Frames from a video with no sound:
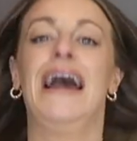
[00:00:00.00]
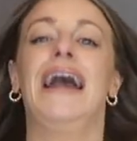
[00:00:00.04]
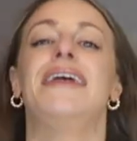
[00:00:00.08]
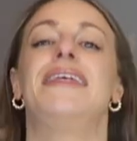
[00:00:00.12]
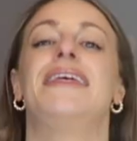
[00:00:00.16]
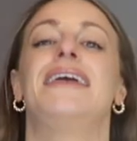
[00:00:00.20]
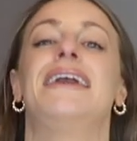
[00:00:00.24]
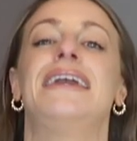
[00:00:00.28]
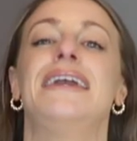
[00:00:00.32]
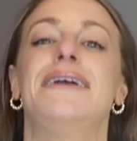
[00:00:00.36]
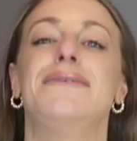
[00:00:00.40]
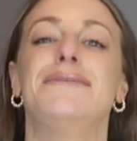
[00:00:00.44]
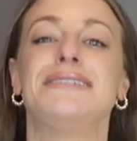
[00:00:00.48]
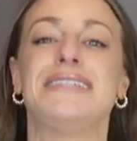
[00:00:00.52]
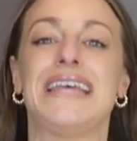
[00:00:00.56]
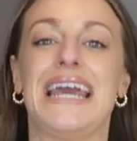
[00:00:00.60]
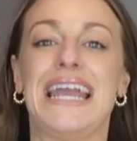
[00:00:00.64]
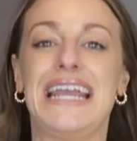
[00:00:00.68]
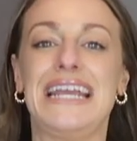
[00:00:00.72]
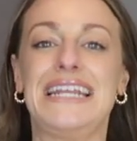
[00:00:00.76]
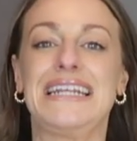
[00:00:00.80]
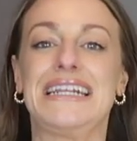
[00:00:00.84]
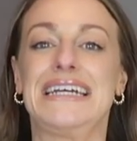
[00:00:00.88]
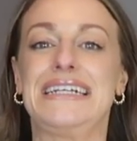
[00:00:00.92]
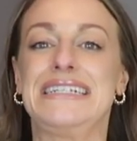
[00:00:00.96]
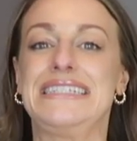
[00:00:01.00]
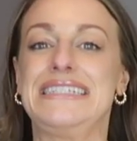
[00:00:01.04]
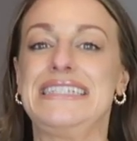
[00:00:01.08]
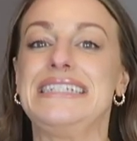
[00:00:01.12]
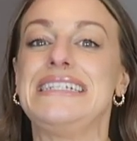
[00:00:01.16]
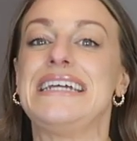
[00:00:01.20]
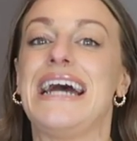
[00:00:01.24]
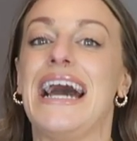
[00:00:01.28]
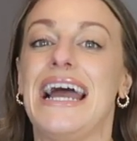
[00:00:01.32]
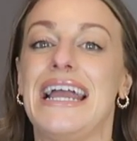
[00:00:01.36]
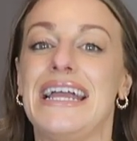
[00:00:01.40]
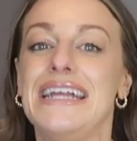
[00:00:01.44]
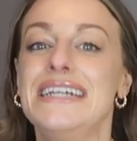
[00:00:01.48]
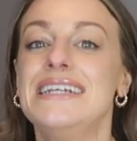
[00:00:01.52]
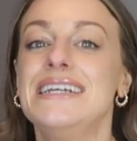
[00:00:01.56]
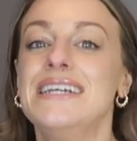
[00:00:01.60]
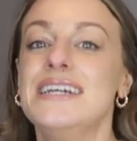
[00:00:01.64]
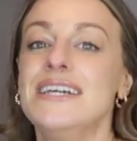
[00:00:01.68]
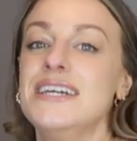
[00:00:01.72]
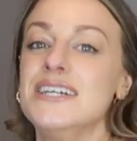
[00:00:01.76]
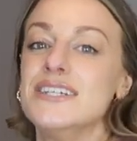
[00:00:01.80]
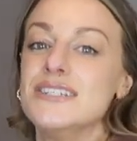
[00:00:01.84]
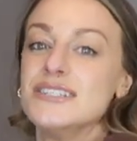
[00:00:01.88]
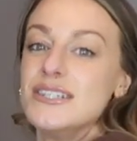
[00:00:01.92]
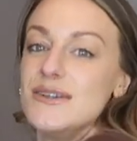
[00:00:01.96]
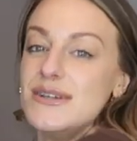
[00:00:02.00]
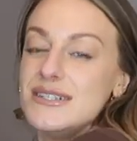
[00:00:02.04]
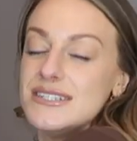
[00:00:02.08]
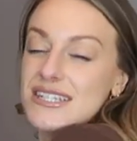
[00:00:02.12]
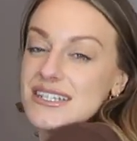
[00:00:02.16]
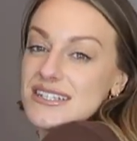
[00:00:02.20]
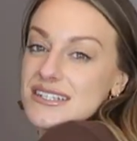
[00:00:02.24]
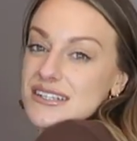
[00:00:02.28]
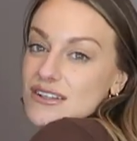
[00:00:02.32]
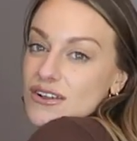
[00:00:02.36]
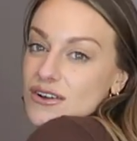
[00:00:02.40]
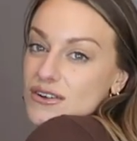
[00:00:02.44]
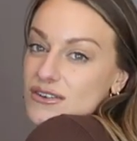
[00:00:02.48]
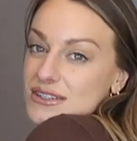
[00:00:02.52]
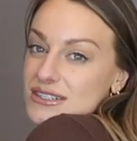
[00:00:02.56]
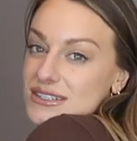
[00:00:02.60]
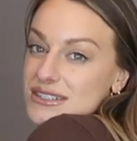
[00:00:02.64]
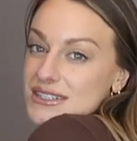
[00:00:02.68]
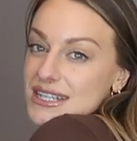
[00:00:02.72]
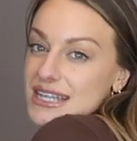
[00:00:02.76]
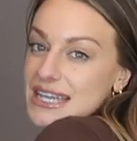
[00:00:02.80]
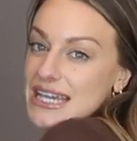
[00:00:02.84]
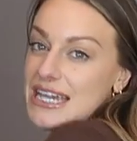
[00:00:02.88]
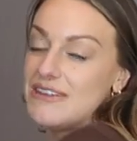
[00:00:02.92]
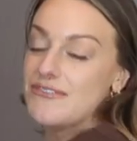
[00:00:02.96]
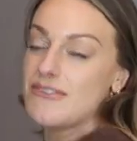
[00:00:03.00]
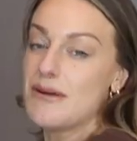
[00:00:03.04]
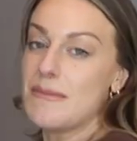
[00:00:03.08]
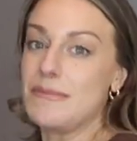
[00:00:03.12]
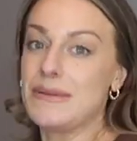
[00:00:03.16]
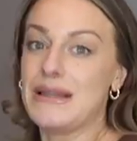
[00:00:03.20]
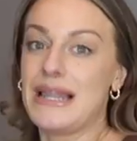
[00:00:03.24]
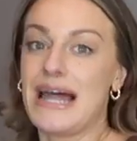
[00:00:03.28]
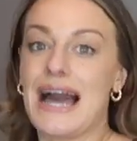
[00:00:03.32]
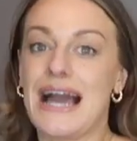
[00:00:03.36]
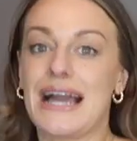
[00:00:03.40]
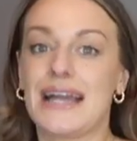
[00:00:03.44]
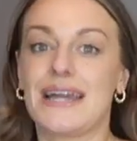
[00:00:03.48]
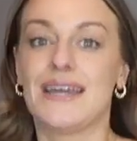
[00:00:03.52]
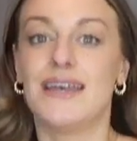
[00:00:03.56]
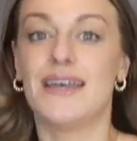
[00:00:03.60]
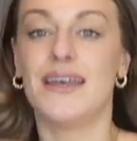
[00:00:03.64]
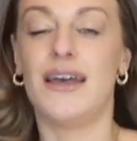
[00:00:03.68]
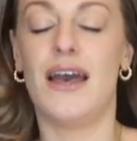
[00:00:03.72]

I think it was £8.99. So it's this long sleeve brown